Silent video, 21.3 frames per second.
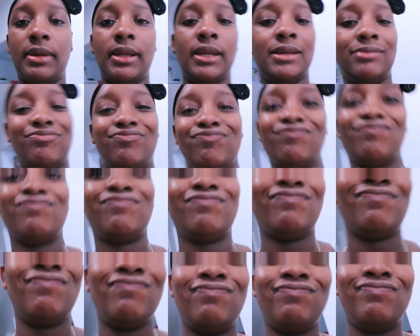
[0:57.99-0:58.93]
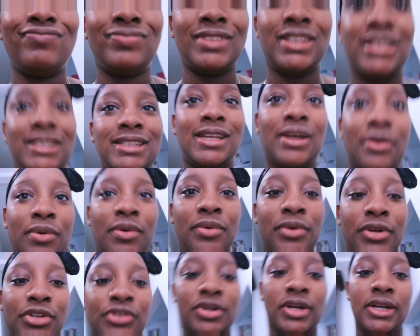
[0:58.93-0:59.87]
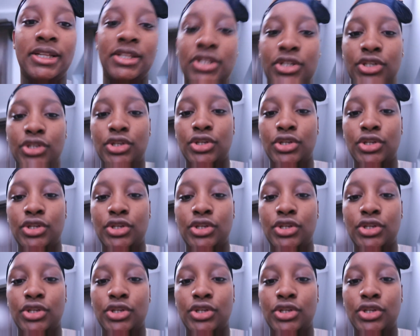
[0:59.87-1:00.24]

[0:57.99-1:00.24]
and uh, that's not what we're trying to